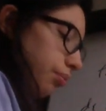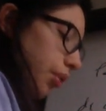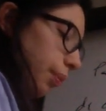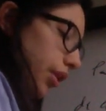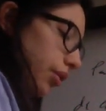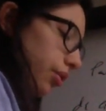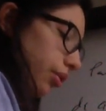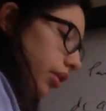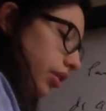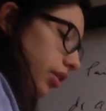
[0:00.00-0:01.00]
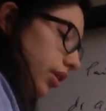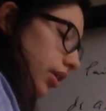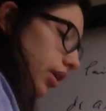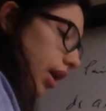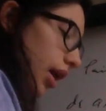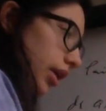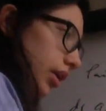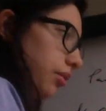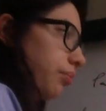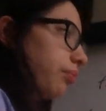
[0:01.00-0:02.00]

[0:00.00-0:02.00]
propranolol again.